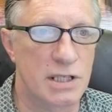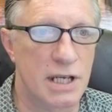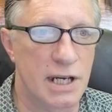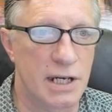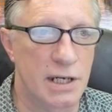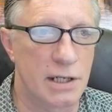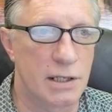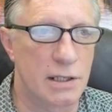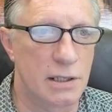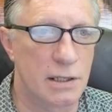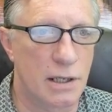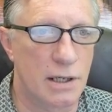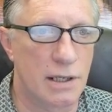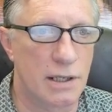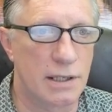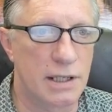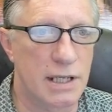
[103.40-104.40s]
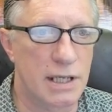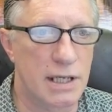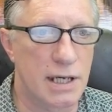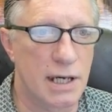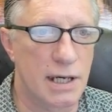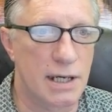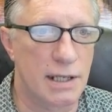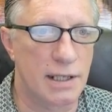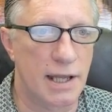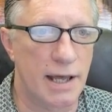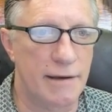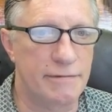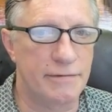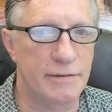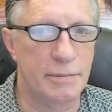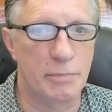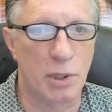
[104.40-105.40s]
here on the uh,
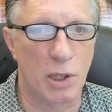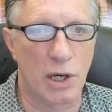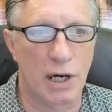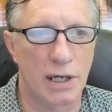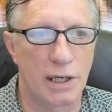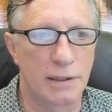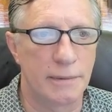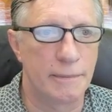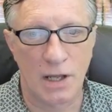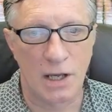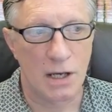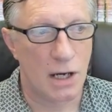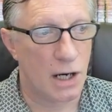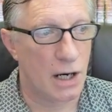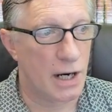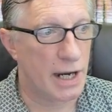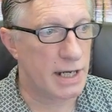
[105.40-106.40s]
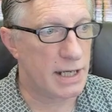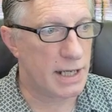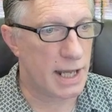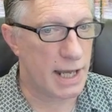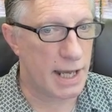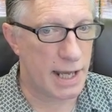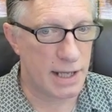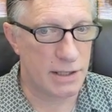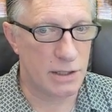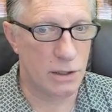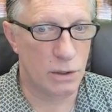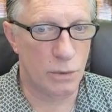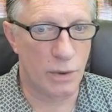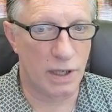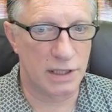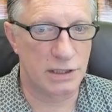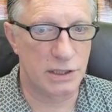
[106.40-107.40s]
left bar. All right, and you'll
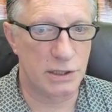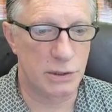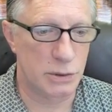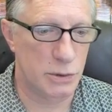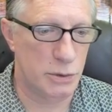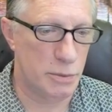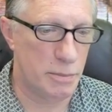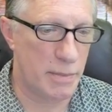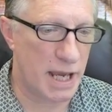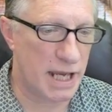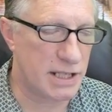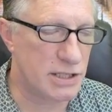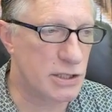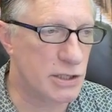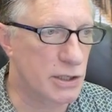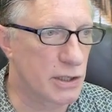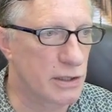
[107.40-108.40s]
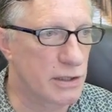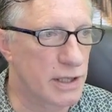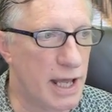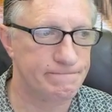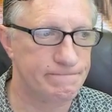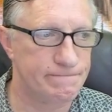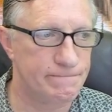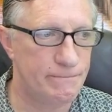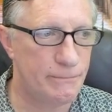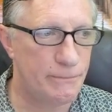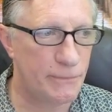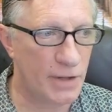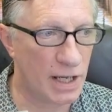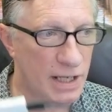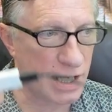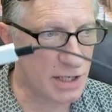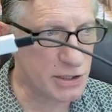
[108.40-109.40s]
want to make sure that
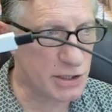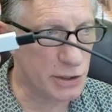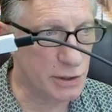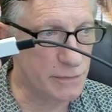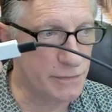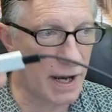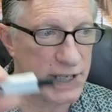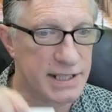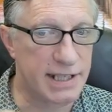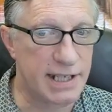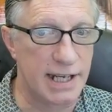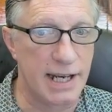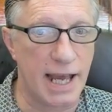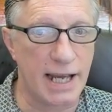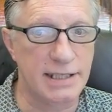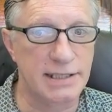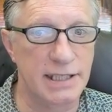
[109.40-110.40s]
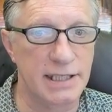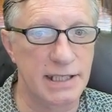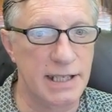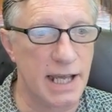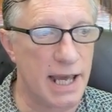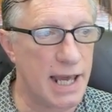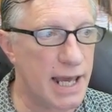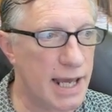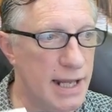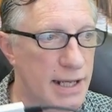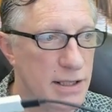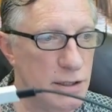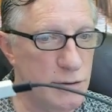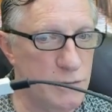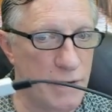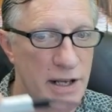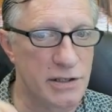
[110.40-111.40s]
got your device connected and
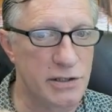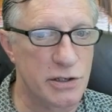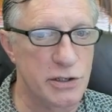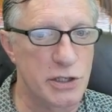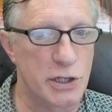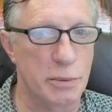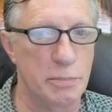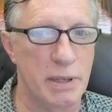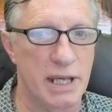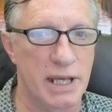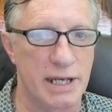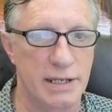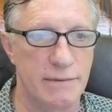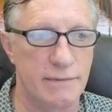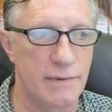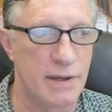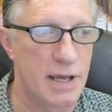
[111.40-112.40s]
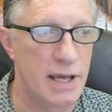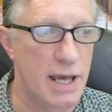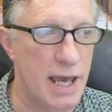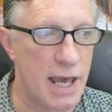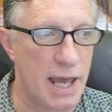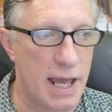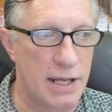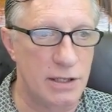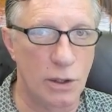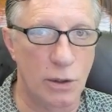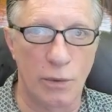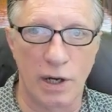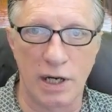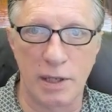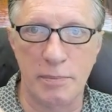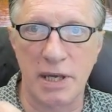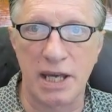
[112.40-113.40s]
you've entered your PIN. And you'll
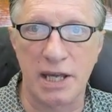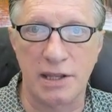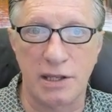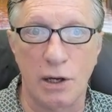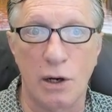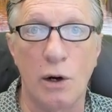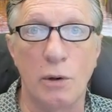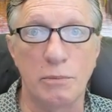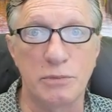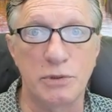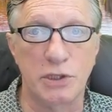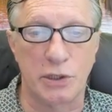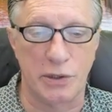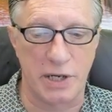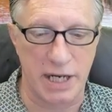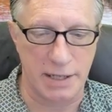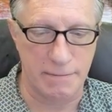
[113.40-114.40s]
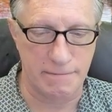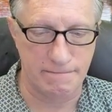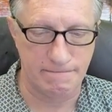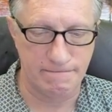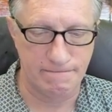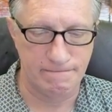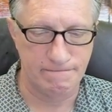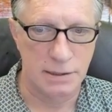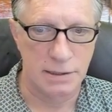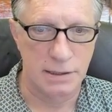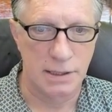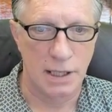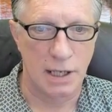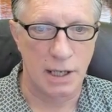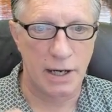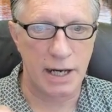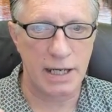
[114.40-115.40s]
want to be at the home screen.
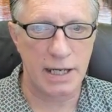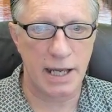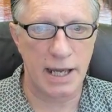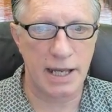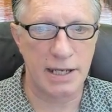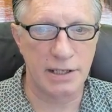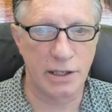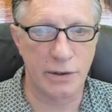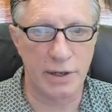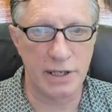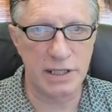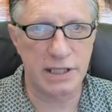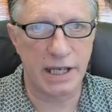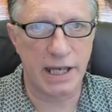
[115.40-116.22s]
All right, and you're going to